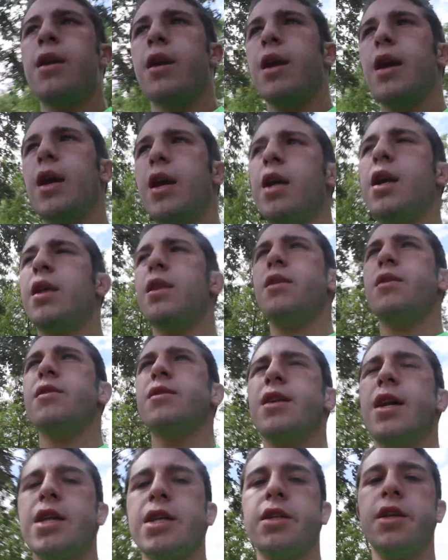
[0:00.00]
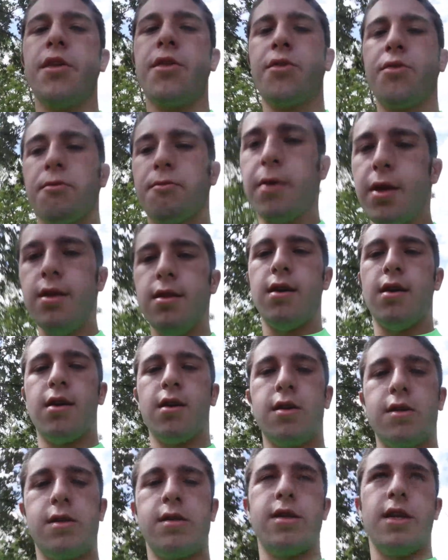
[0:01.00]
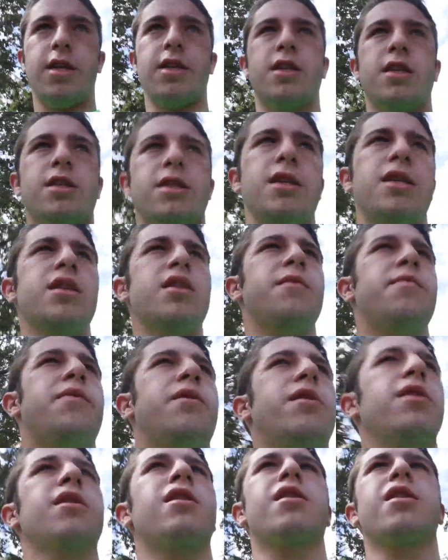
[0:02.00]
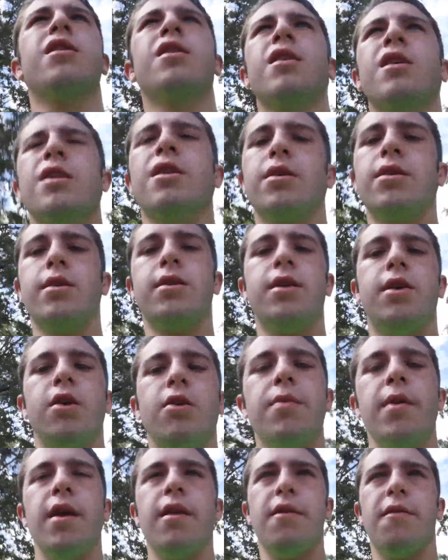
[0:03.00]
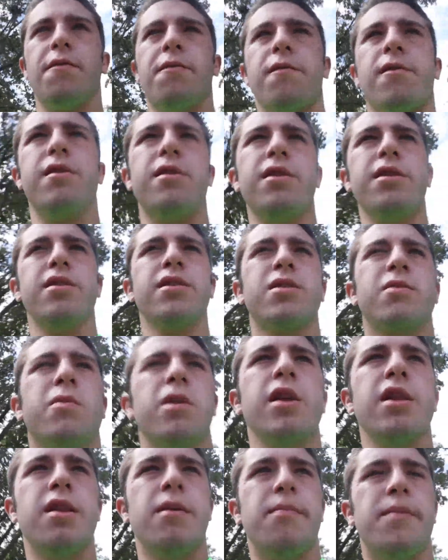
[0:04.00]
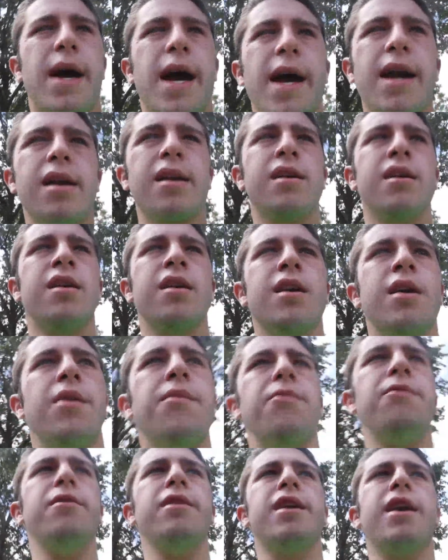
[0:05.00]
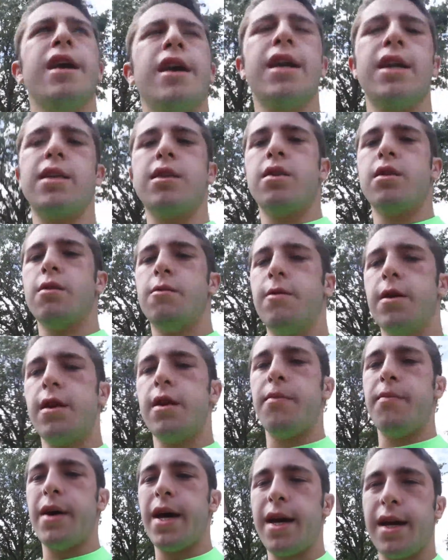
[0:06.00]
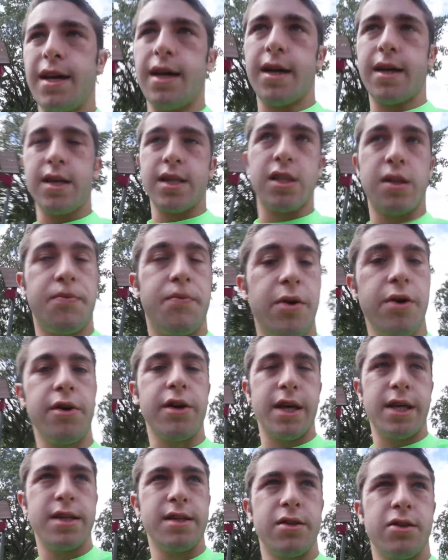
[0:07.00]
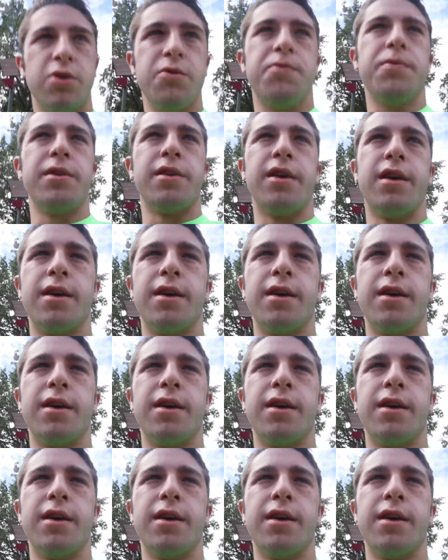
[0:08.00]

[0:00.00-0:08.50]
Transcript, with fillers: and there's actually three locker stations in the park. There's two by the front and there's one in the back. We can't get to the one in the back yet because the park isn't open